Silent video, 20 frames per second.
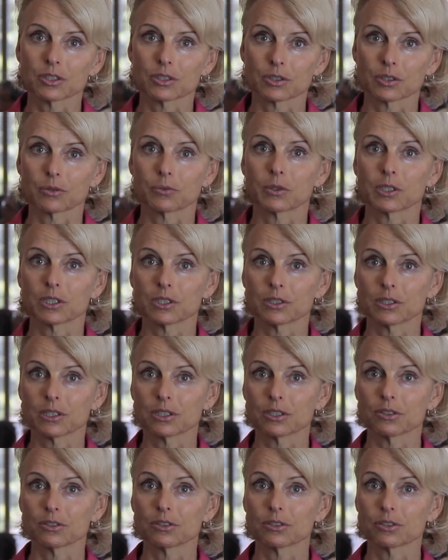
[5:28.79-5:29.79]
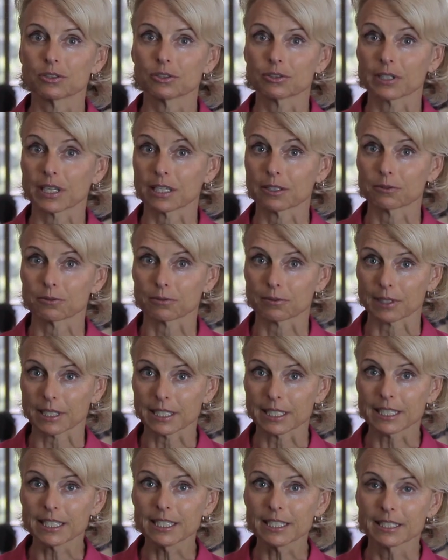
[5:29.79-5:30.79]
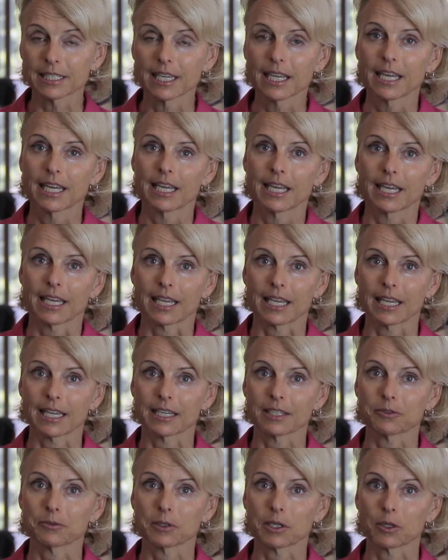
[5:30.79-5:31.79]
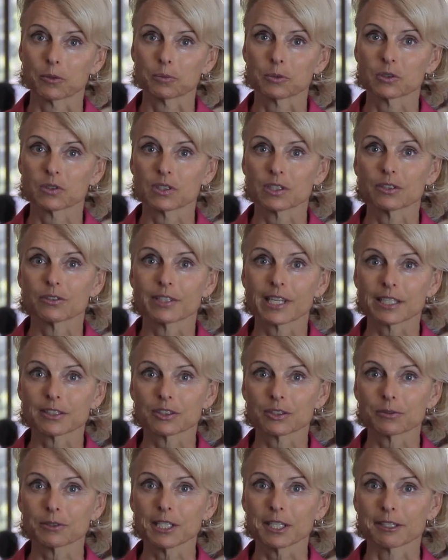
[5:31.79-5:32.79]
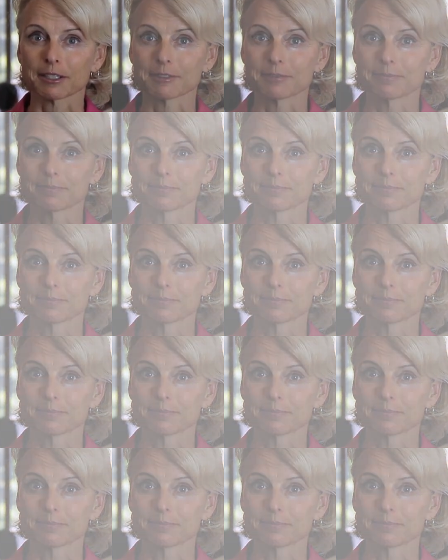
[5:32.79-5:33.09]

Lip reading: so what you need to do to get ready. And we hope to see you next week.